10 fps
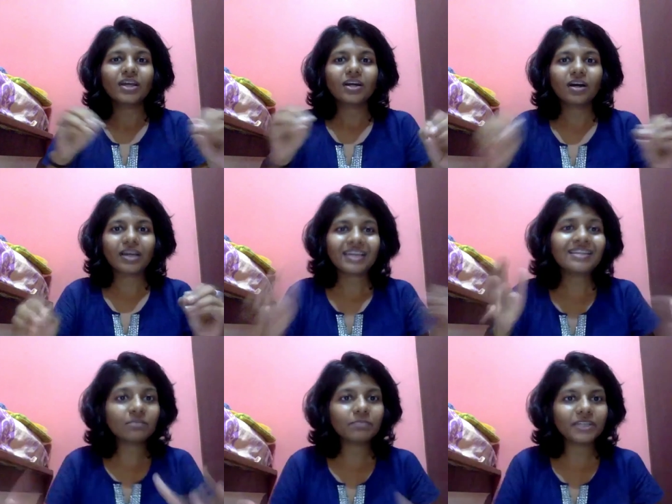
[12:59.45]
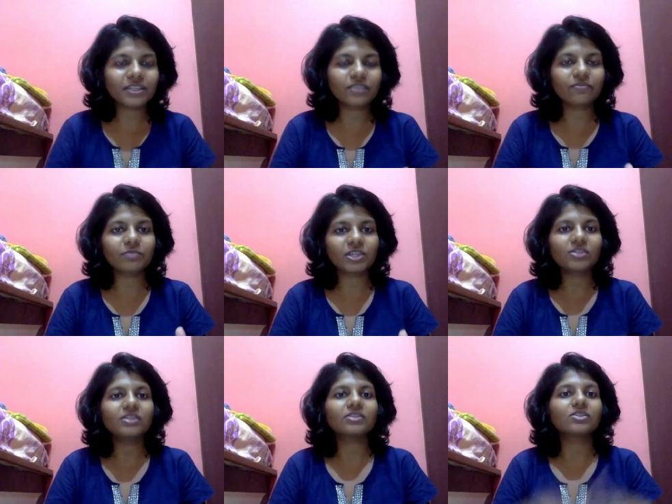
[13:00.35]
uh, incomplete
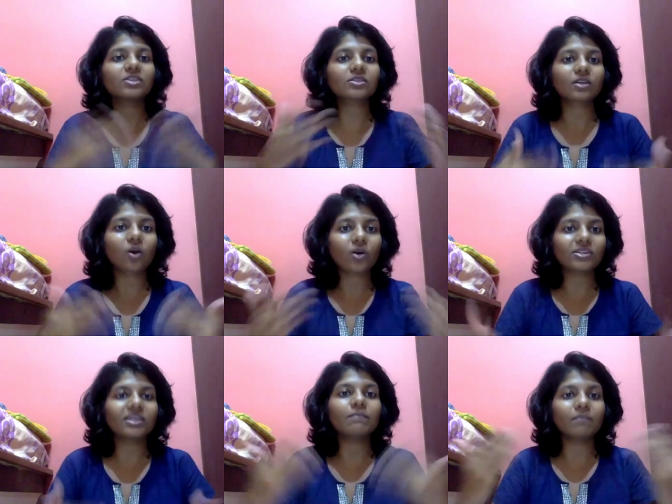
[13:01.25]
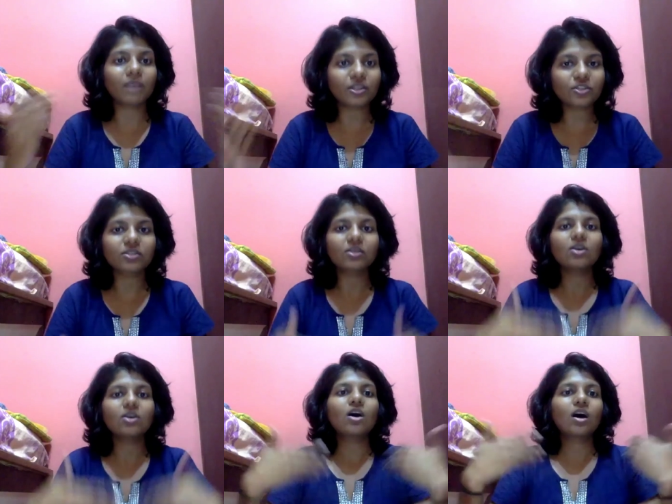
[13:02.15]
information is just causing much
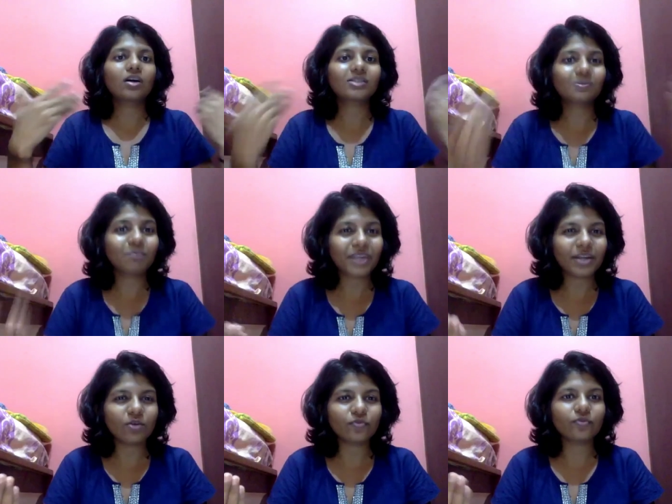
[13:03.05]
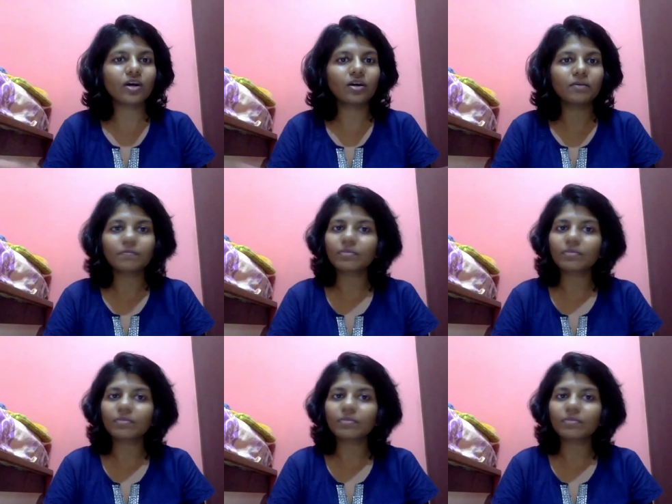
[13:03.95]
spread of um,